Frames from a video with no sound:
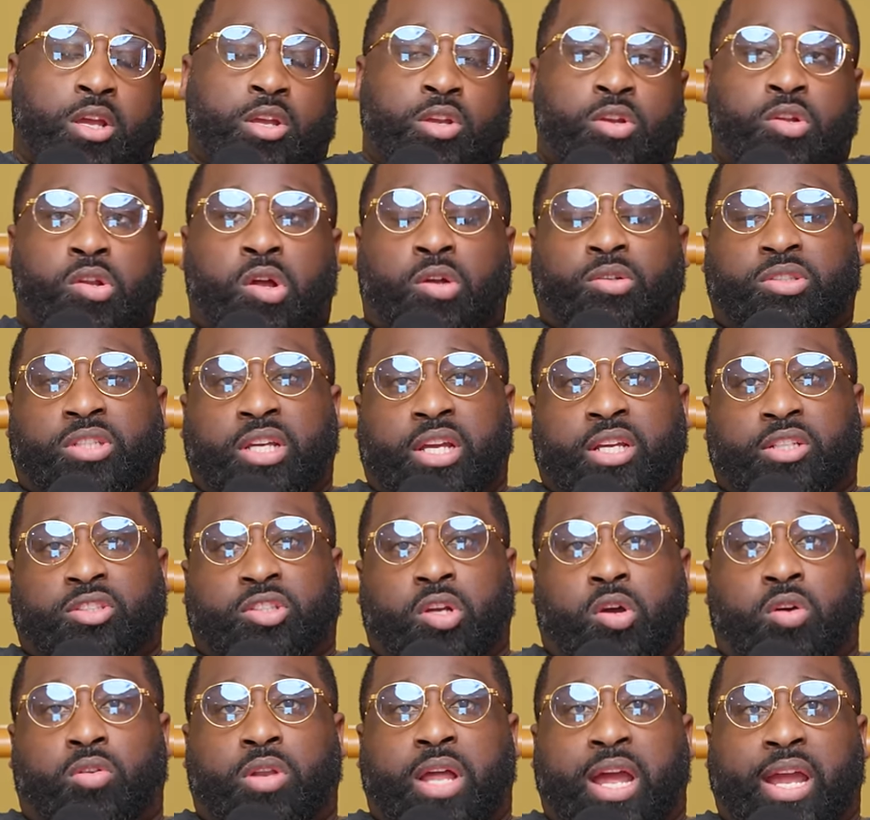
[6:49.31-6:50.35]
You know what I'm saying?
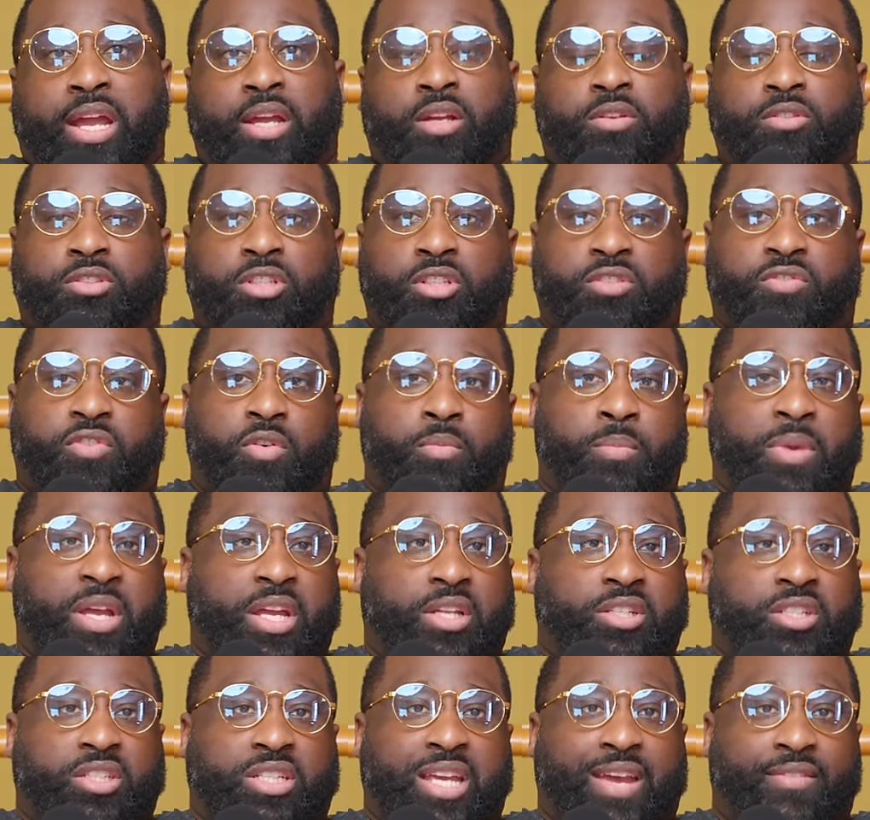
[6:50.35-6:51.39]
So, like, just for
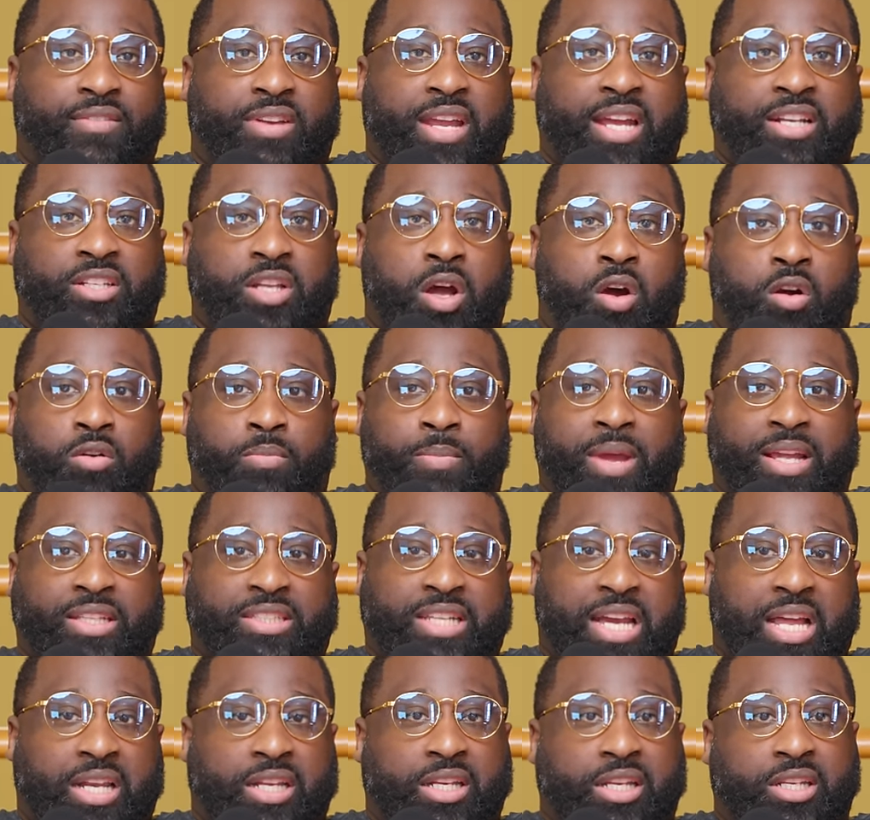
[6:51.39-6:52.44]
me, just having that dog
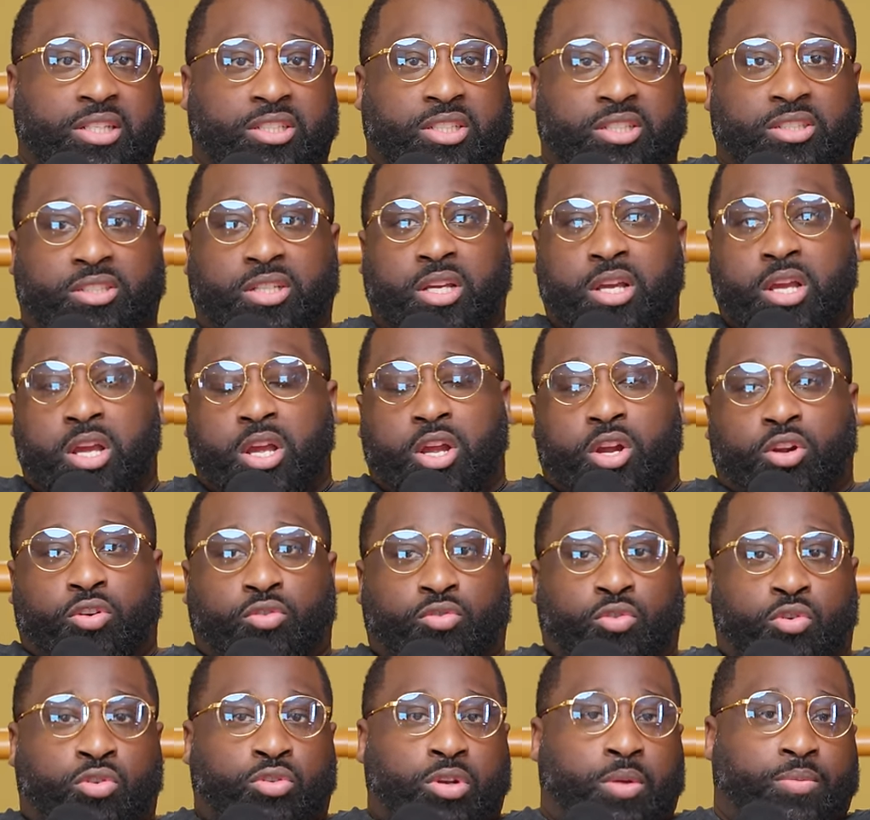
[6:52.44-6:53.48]
mentality, just
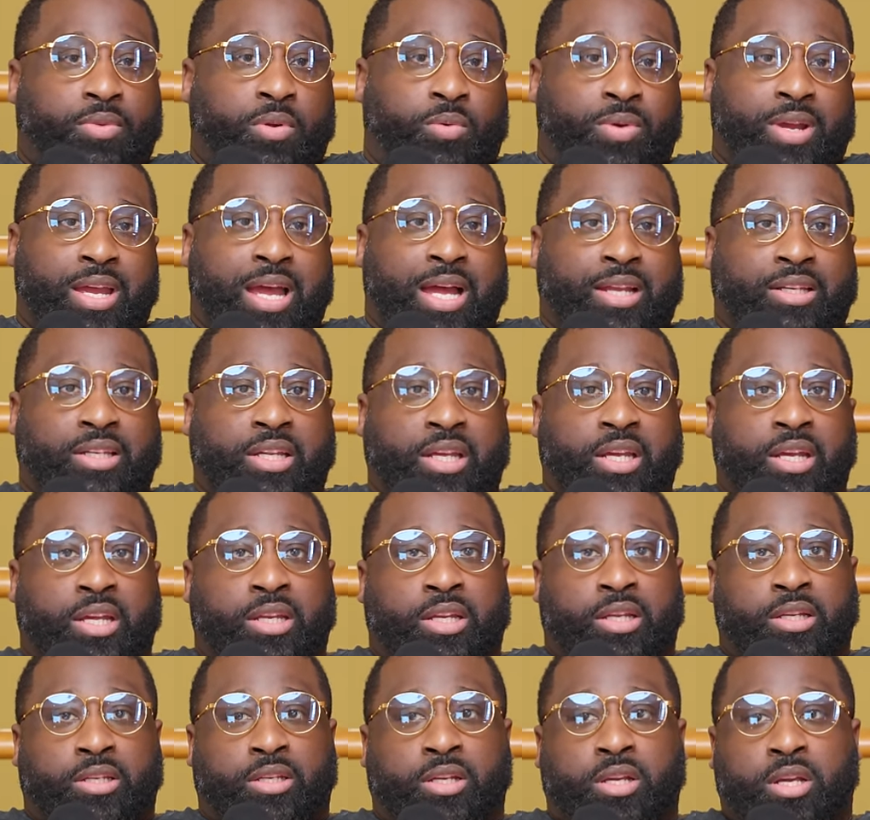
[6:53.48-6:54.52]
growing up the way I
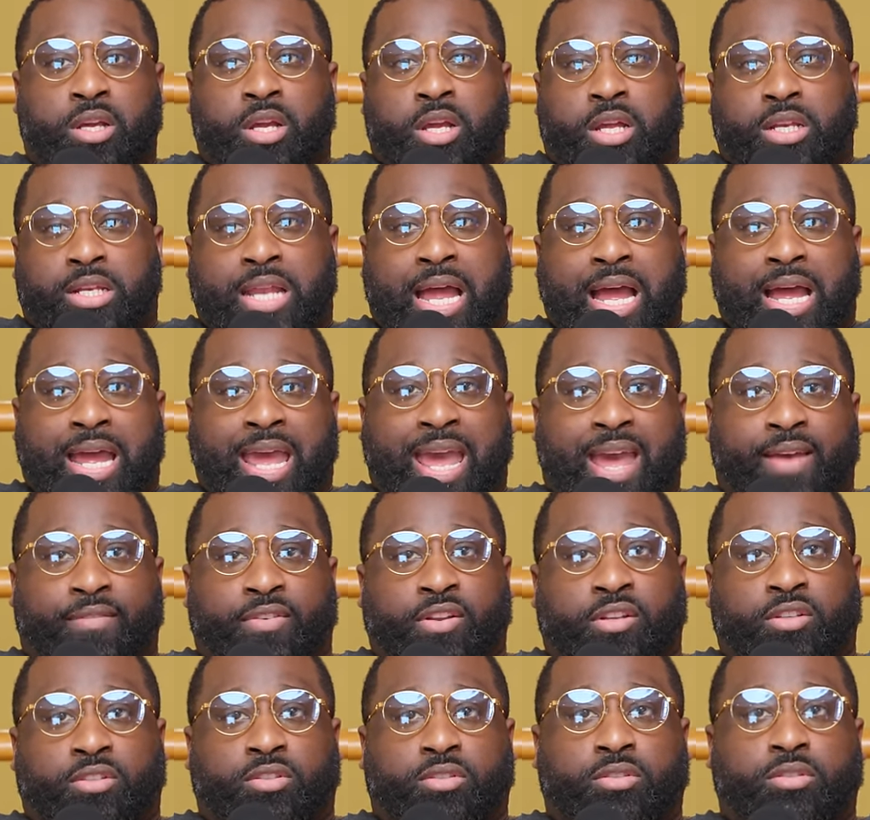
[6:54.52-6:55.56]
did and not
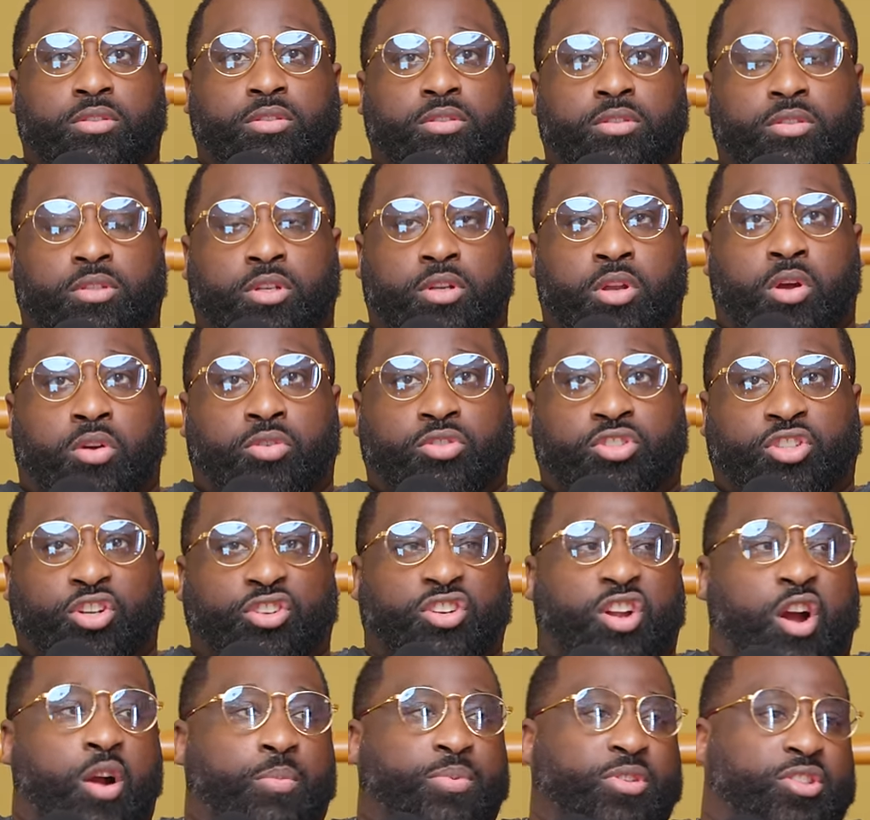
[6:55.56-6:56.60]
having, you know,
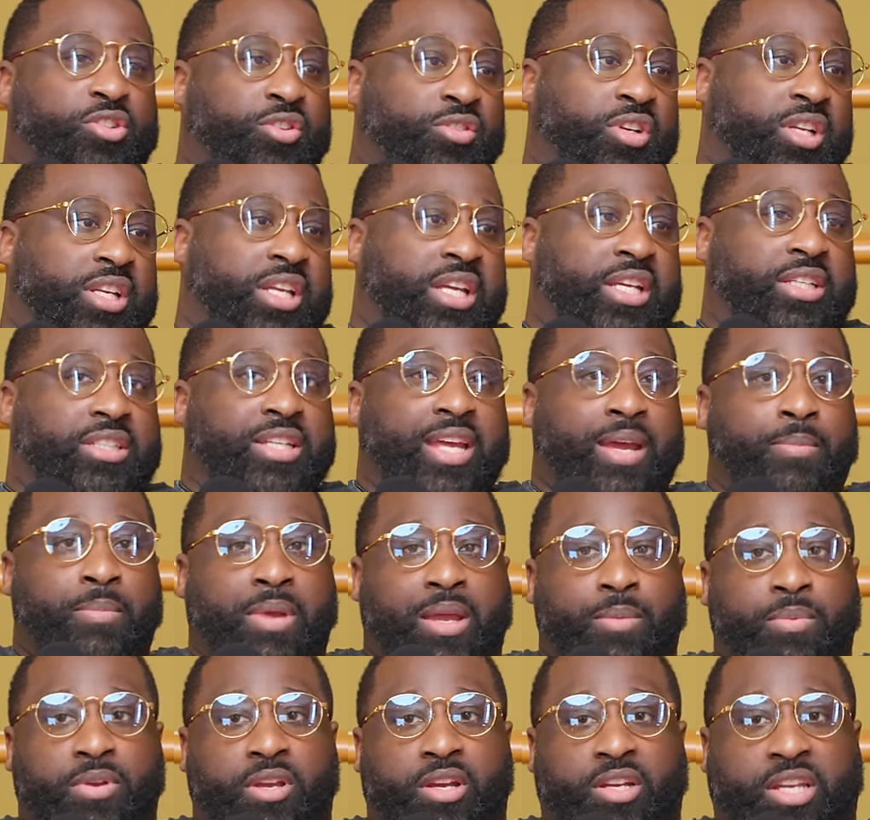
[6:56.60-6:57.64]
certain opportunities that
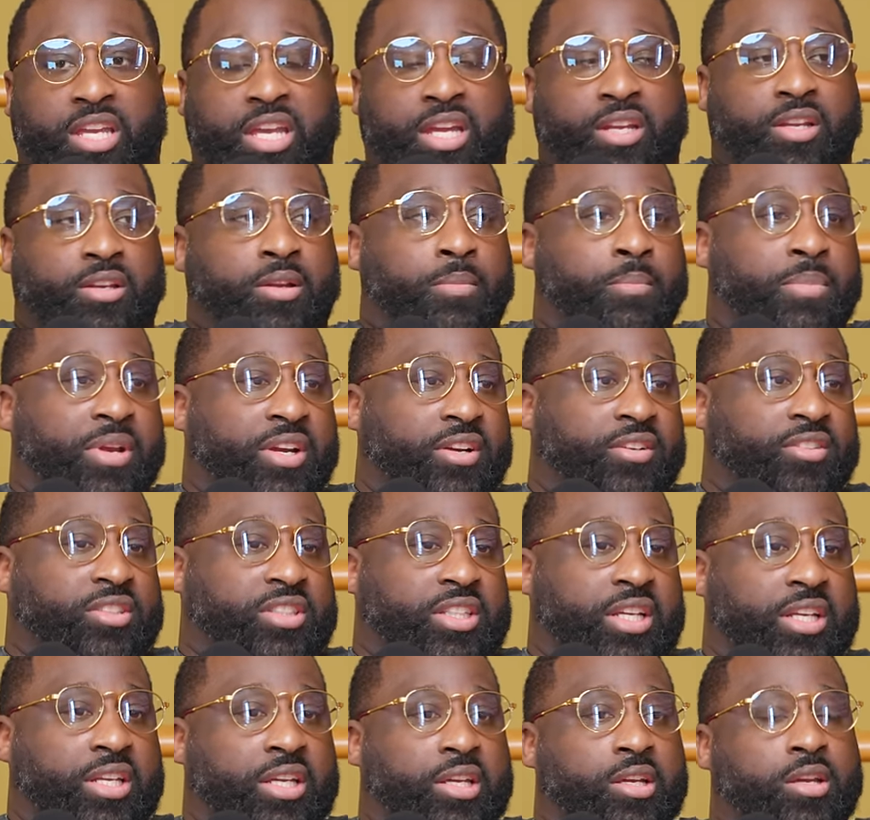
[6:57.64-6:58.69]
maybe a kid in a bigger
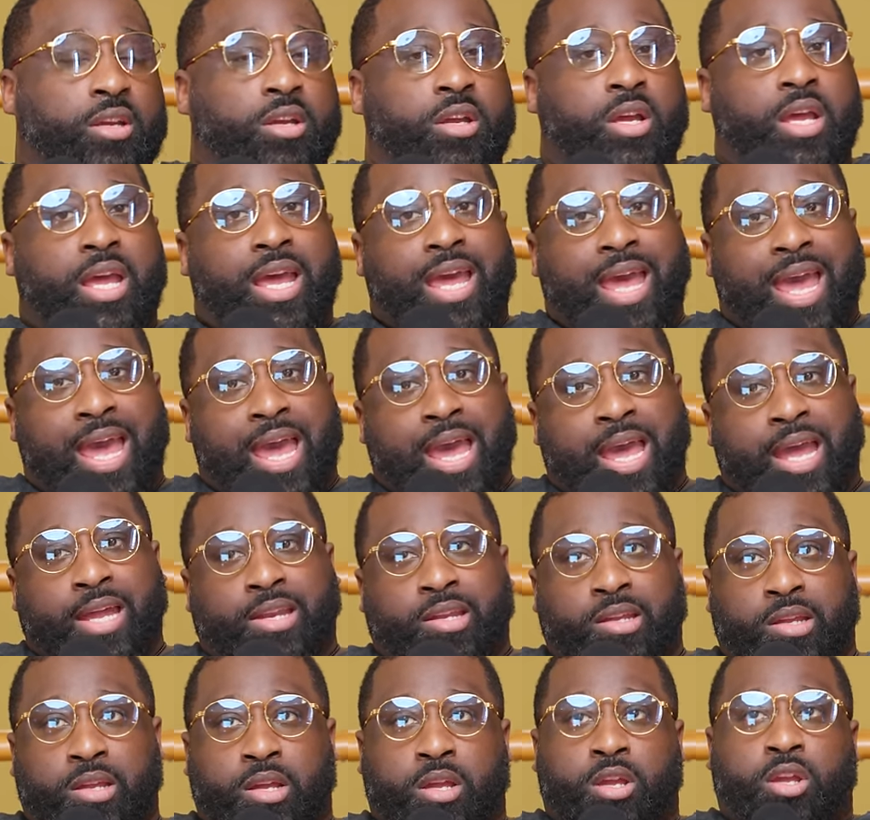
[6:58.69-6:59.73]
city
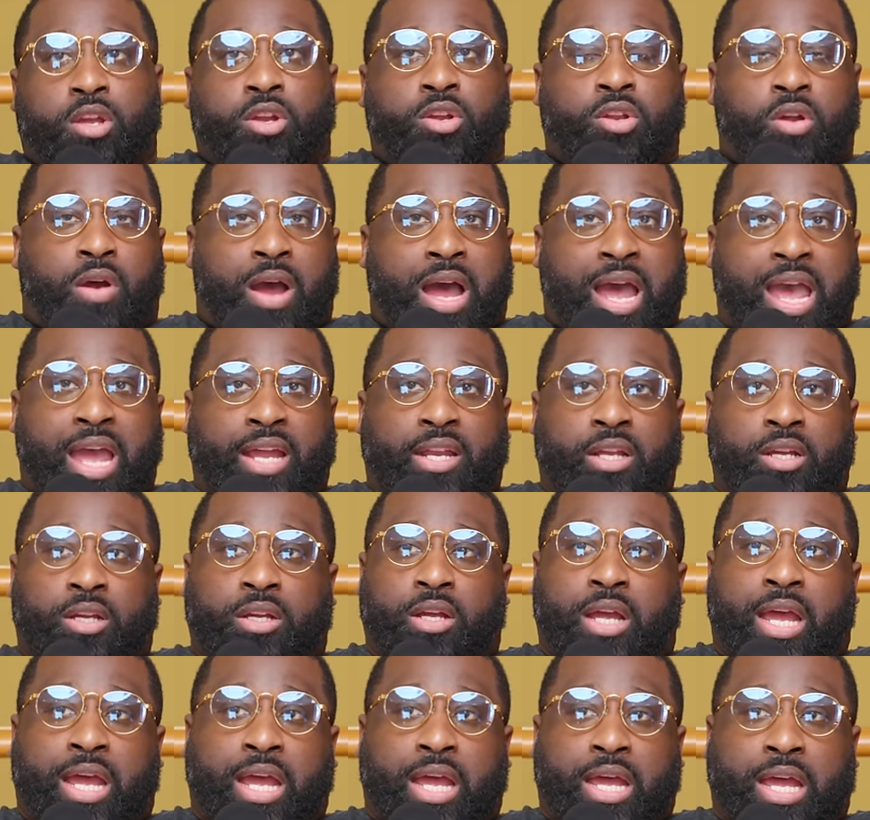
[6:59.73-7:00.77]
had, you know,
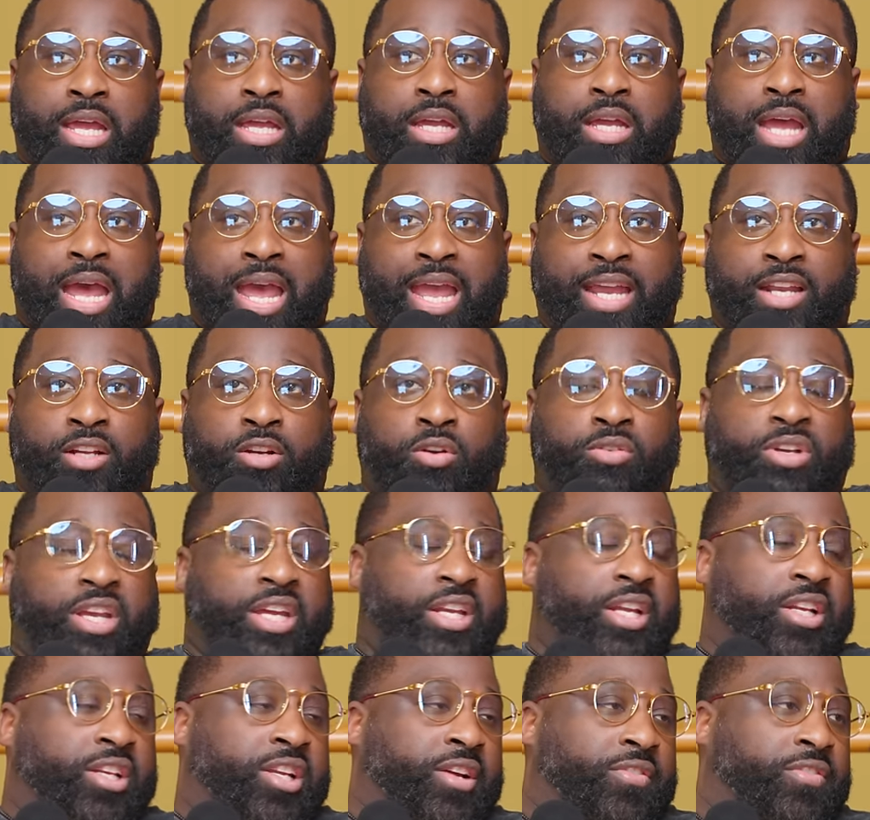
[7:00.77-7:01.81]
I had to go
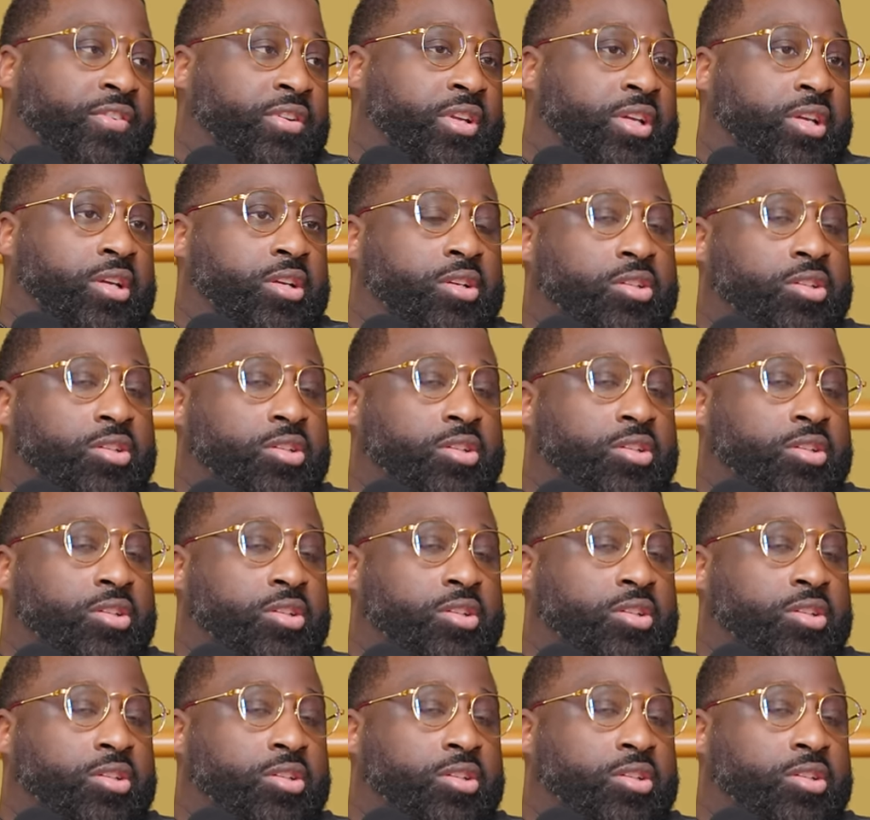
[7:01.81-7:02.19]
get it differently.